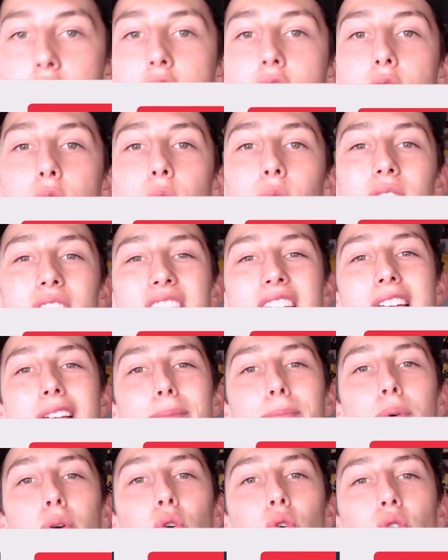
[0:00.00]
who is a
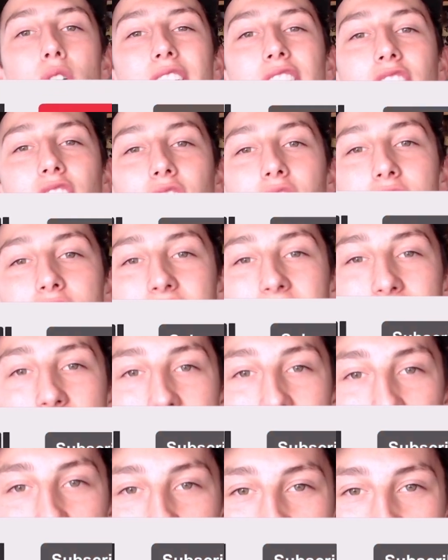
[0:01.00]
perennial Cy
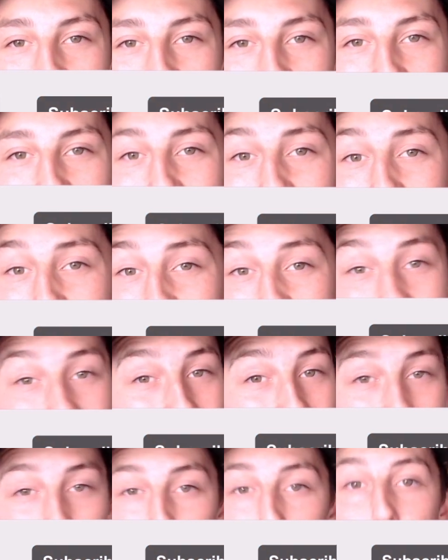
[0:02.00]
Young candidate
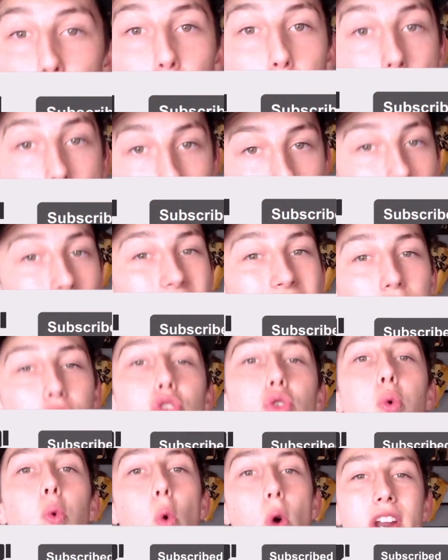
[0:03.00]
since probably the
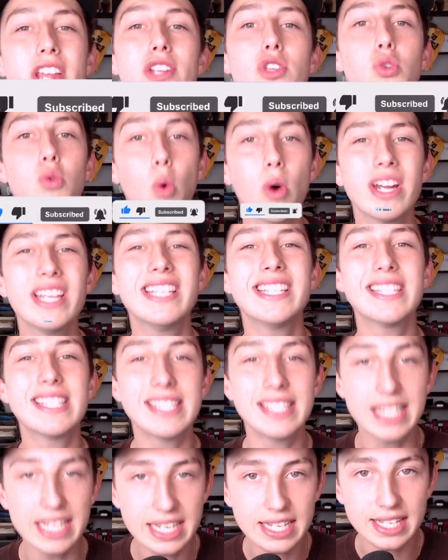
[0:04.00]
twenty twenty
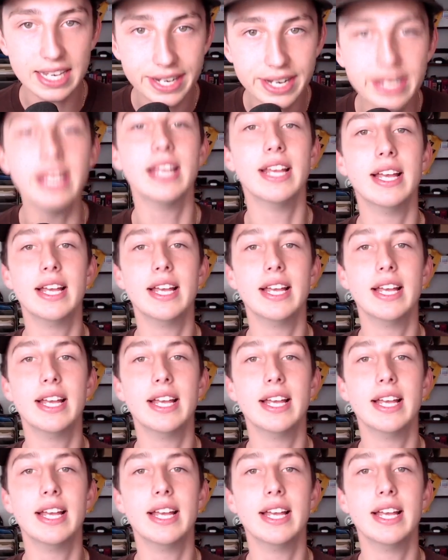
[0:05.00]
season.